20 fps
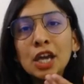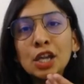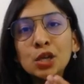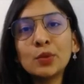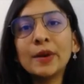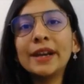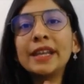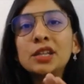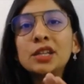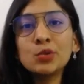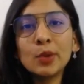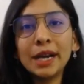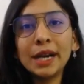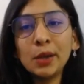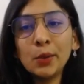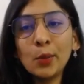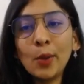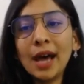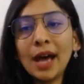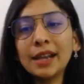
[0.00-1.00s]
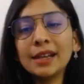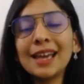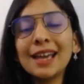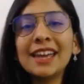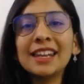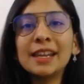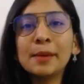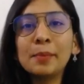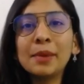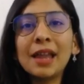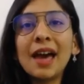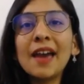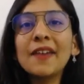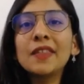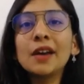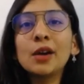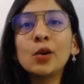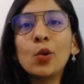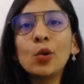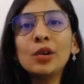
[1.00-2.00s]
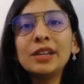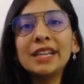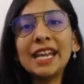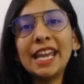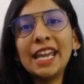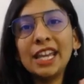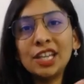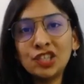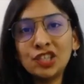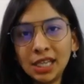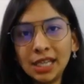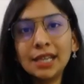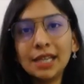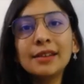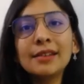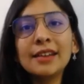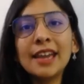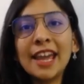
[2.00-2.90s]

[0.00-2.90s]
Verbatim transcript: 2021 and apply the code AG,